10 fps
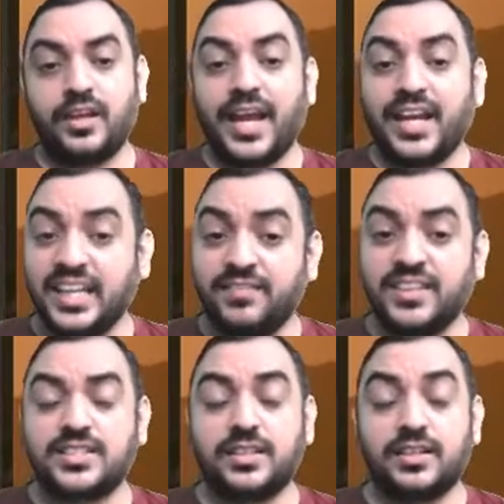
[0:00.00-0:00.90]
An
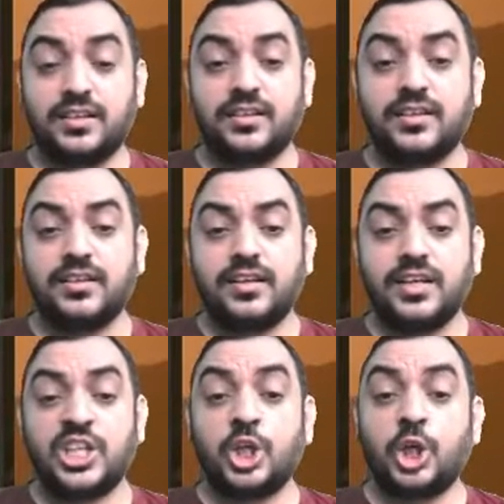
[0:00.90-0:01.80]
investor
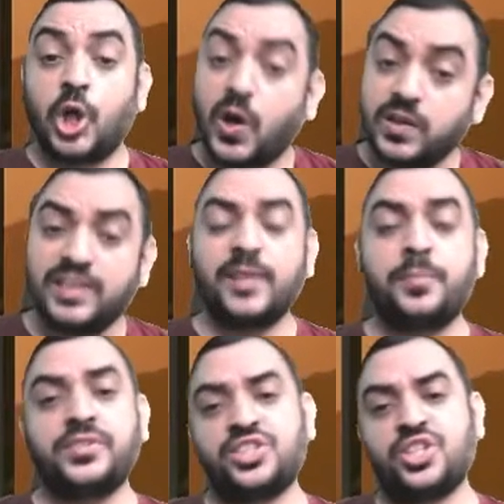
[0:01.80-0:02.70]
not in a
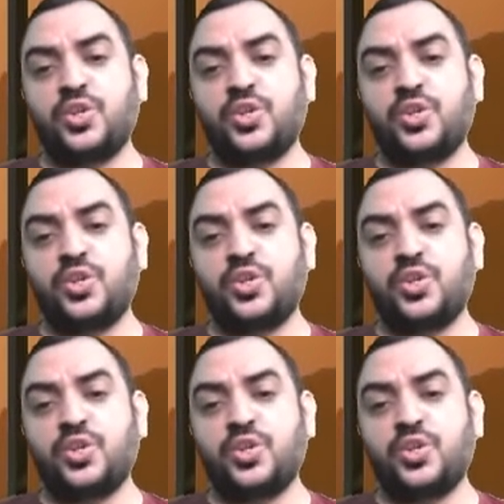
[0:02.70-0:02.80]
position